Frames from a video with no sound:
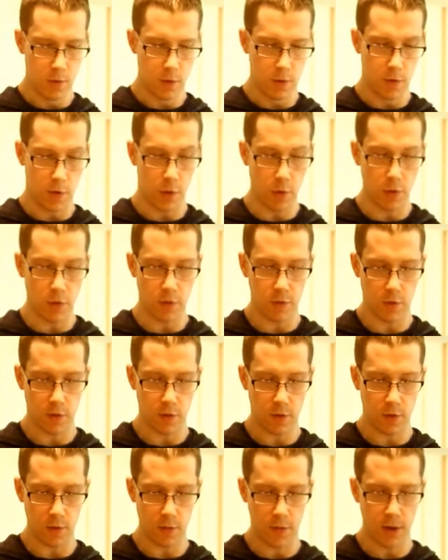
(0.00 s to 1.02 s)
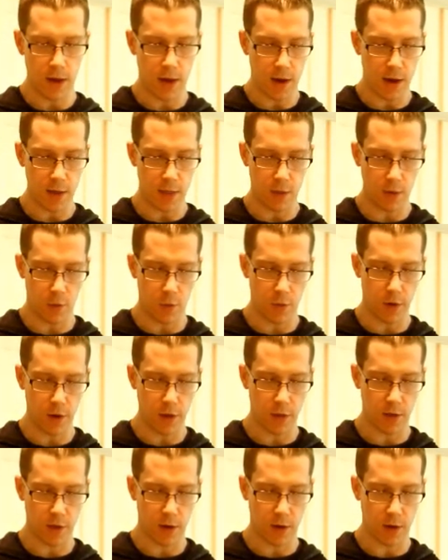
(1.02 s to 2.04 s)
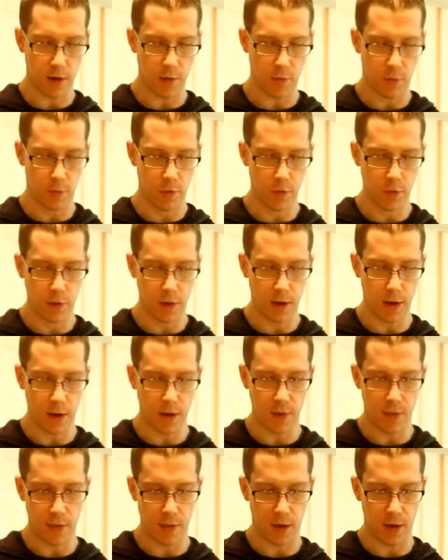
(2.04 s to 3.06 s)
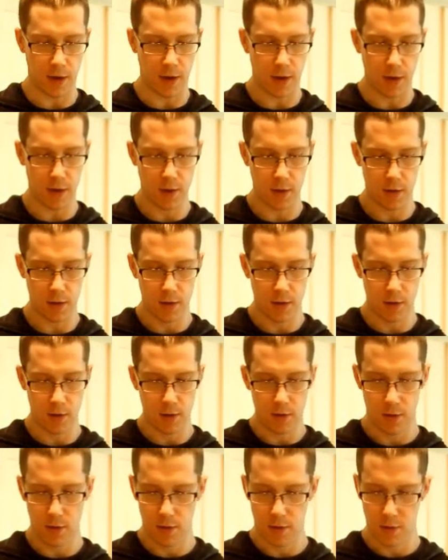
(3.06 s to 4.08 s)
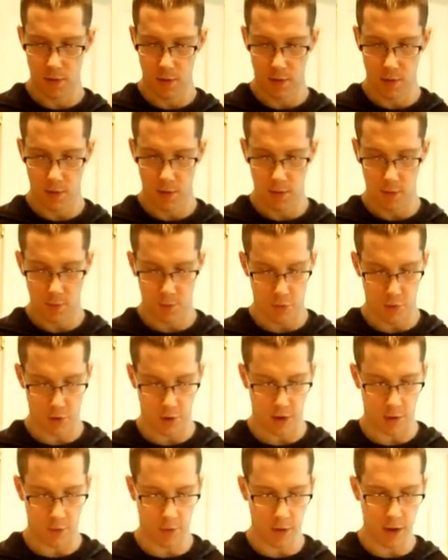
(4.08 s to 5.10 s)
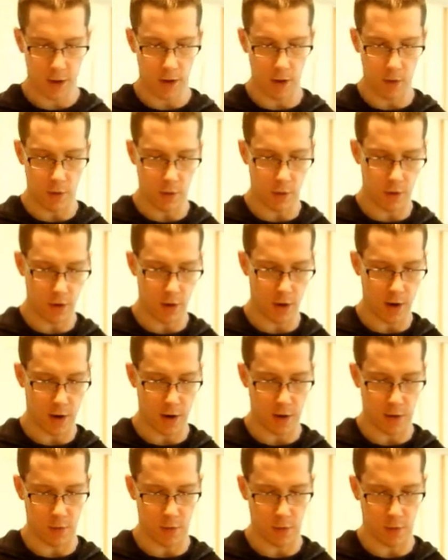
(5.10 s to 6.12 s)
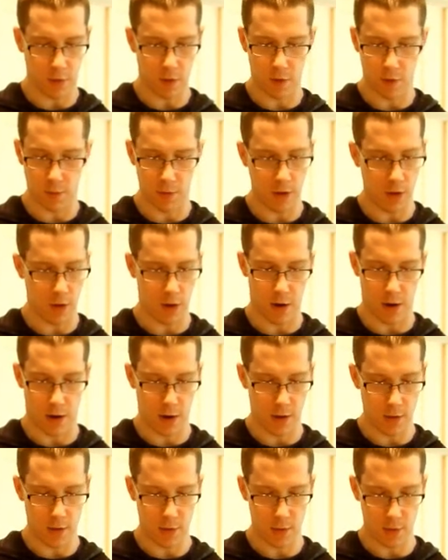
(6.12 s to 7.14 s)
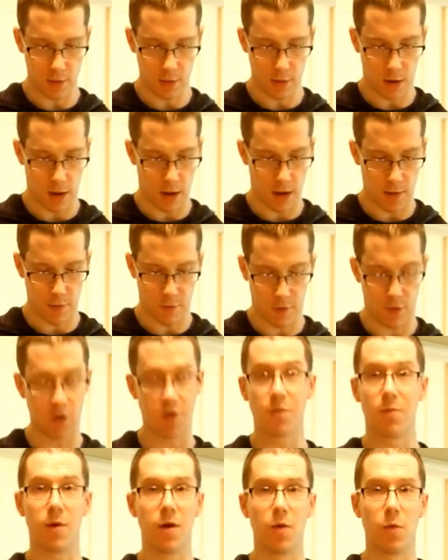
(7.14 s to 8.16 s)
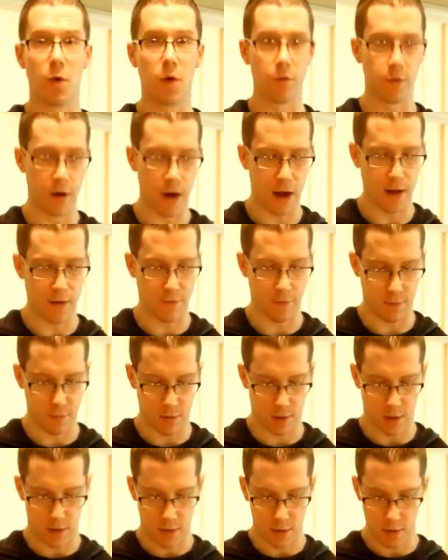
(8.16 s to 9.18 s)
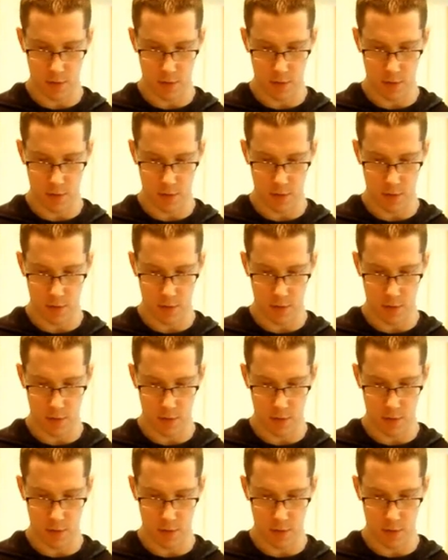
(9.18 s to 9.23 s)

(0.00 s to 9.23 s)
The oats are still going to be hot. Don't worry, it's not going to ruin anything. Putting Greek yogurt in hot oats, you'll be alright. Trust me, you won't die from it.